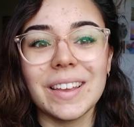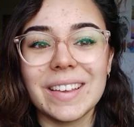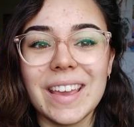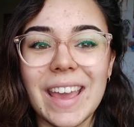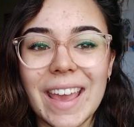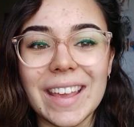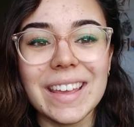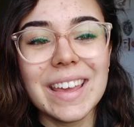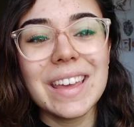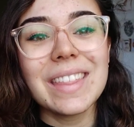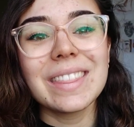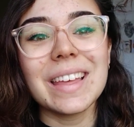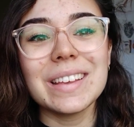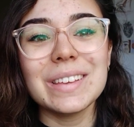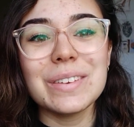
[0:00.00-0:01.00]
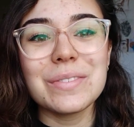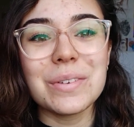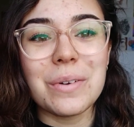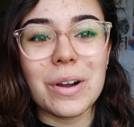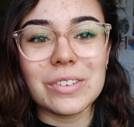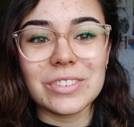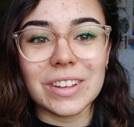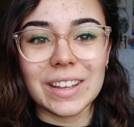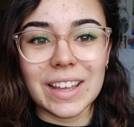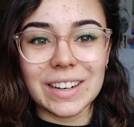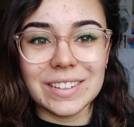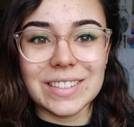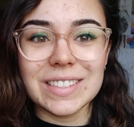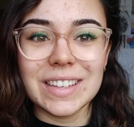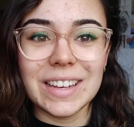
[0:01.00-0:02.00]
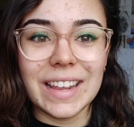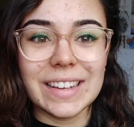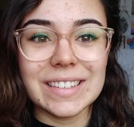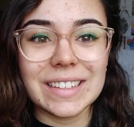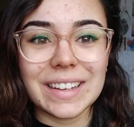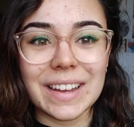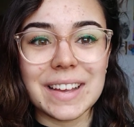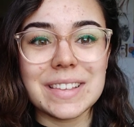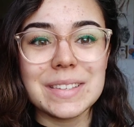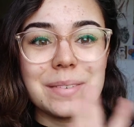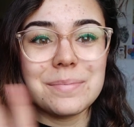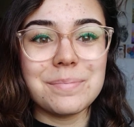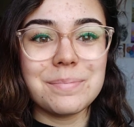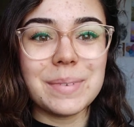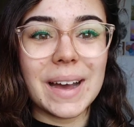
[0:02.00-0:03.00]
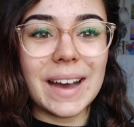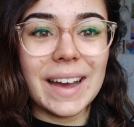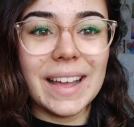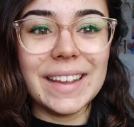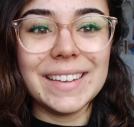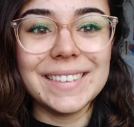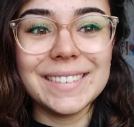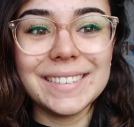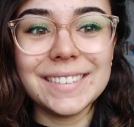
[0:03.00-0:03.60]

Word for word: Okay, thank you for watching and I'll see you later, guys. Bye.